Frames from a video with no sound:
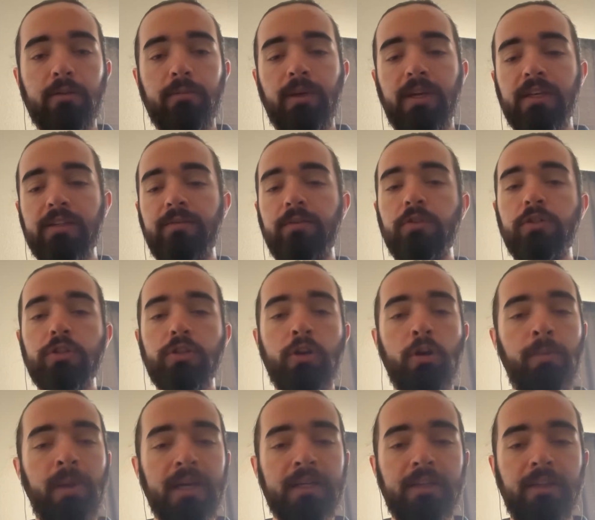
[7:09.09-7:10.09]
Because if you just go
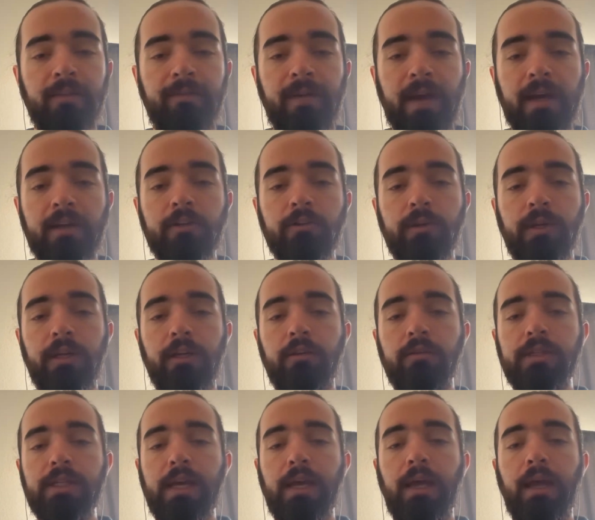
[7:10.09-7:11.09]
back to the factory and you
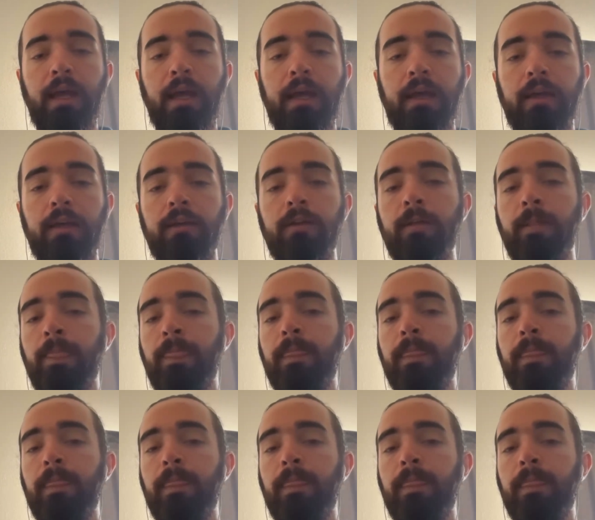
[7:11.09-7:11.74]
say, hey,